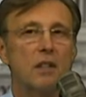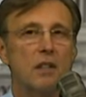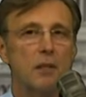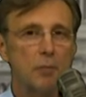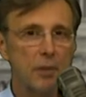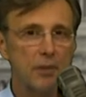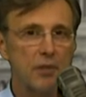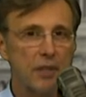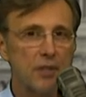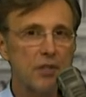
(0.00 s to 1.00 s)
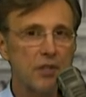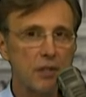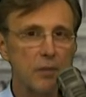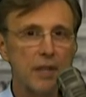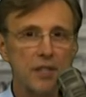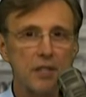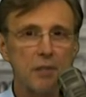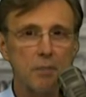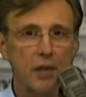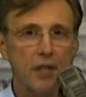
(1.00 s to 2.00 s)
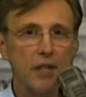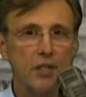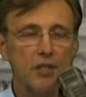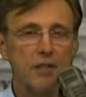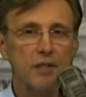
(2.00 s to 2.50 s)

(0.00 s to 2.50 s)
the perpetrator is still arrested and punished.